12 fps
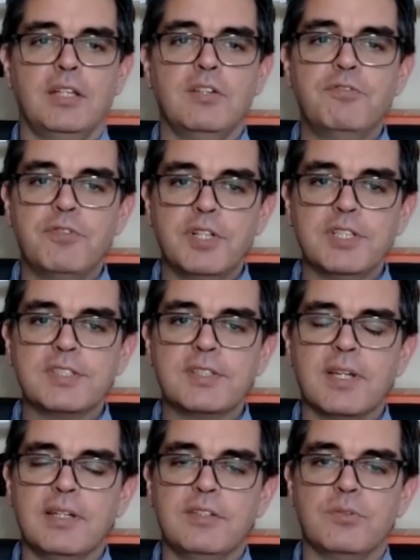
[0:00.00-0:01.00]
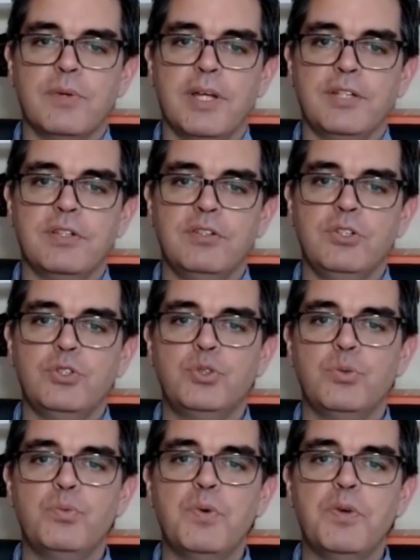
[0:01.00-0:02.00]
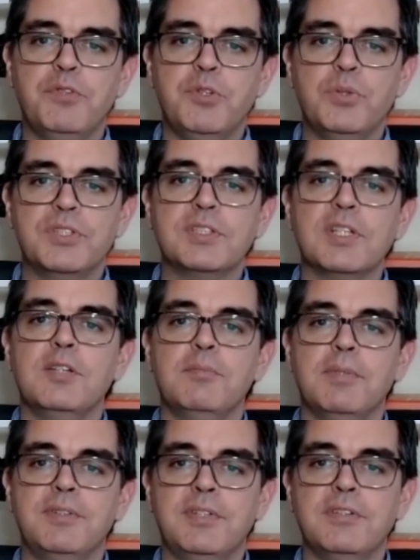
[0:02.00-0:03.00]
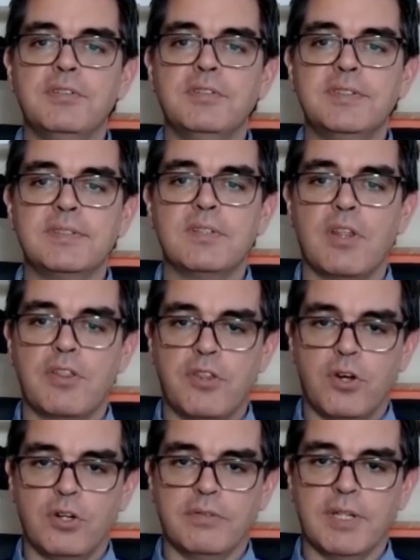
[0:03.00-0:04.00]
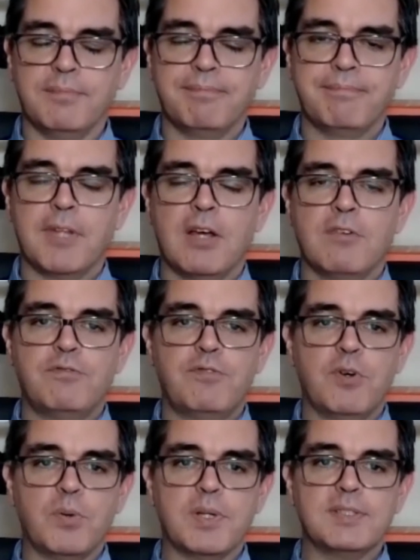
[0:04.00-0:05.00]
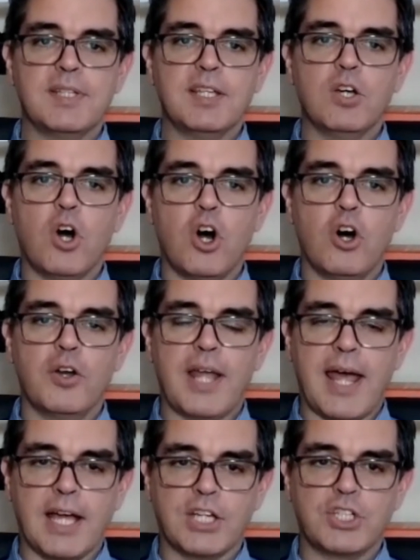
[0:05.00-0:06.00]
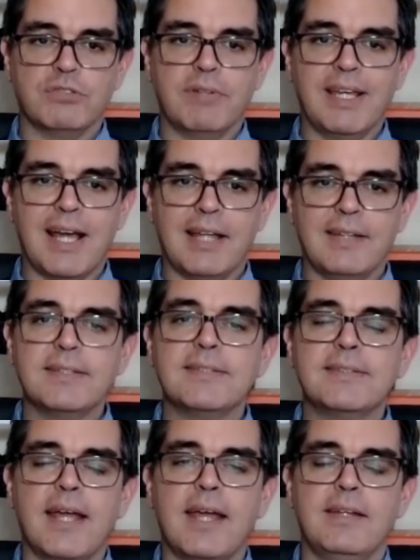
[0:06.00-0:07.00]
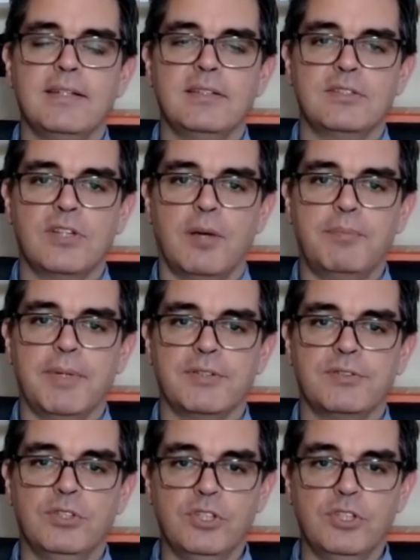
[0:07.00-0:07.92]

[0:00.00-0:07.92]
In the first study iteration, you should review the study materials thoroughly, focusing on actually understanding the topics.